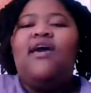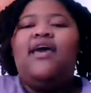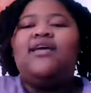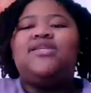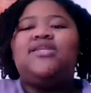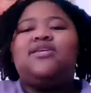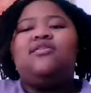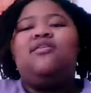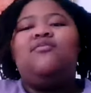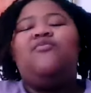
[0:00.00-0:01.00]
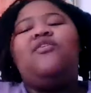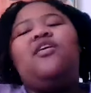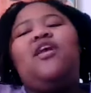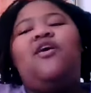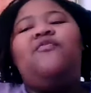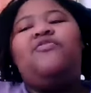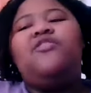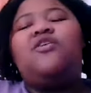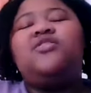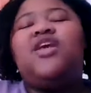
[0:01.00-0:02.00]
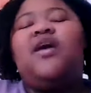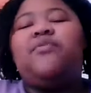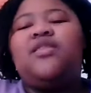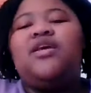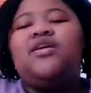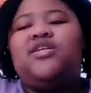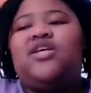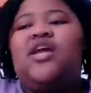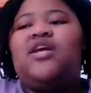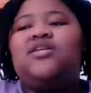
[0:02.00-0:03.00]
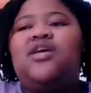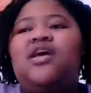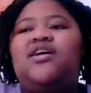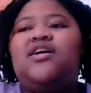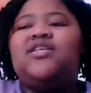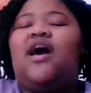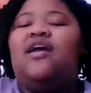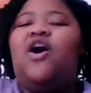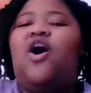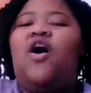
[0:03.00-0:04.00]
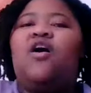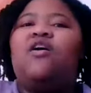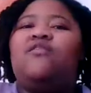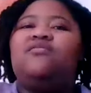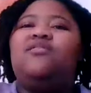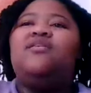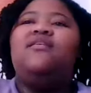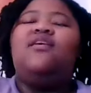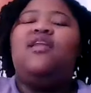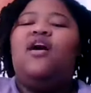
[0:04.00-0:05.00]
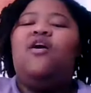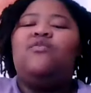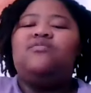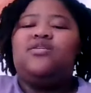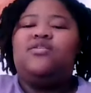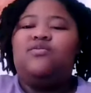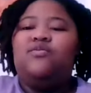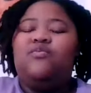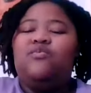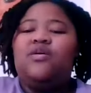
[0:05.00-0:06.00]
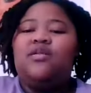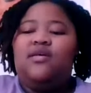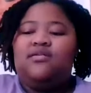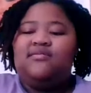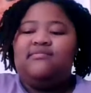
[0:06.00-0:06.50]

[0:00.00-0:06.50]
until those type of things change, it's kind of hard to really